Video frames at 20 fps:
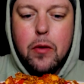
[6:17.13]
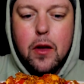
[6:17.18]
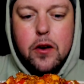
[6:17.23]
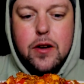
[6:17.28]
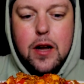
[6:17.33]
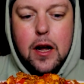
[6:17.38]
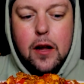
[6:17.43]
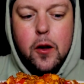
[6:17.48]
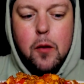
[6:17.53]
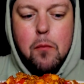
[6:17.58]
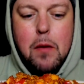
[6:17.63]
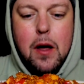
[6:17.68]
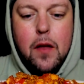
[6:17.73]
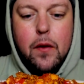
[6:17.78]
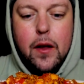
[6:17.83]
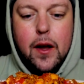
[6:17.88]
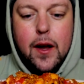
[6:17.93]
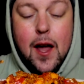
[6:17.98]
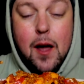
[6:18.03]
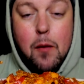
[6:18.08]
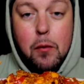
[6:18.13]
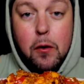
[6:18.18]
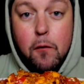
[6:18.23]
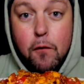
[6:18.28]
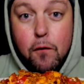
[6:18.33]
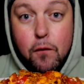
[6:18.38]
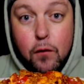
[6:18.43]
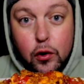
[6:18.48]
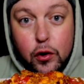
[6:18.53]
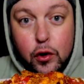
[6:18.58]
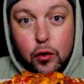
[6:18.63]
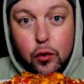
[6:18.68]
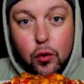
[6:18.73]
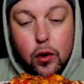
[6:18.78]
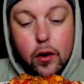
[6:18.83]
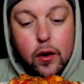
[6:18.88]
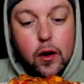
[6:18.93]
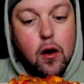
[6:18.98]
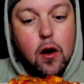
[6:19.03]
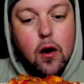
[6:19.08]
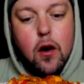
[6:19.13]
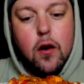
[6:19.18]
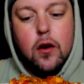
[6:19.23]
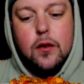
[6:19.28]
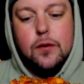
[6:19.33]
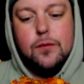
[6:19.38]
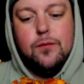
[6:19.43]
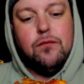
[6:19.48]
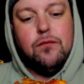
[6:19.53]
Telling men they can't be fully who they are.